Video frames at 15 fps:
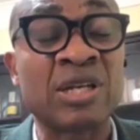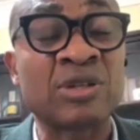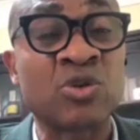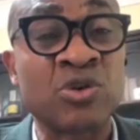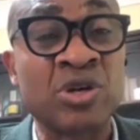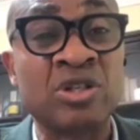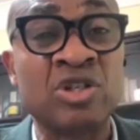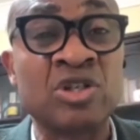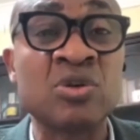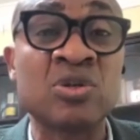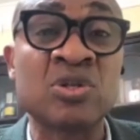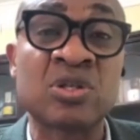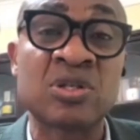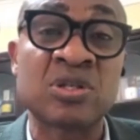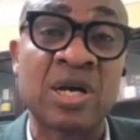to
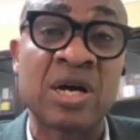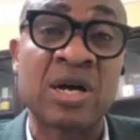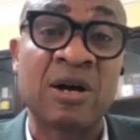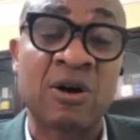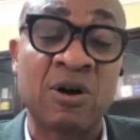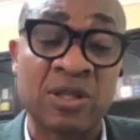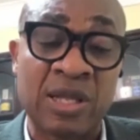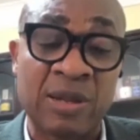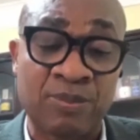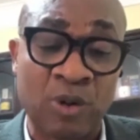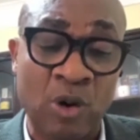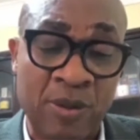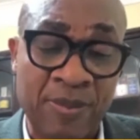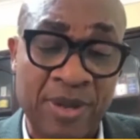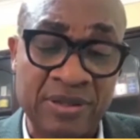reduce
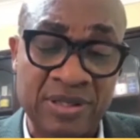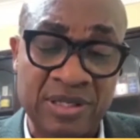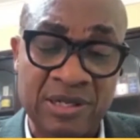unemployment,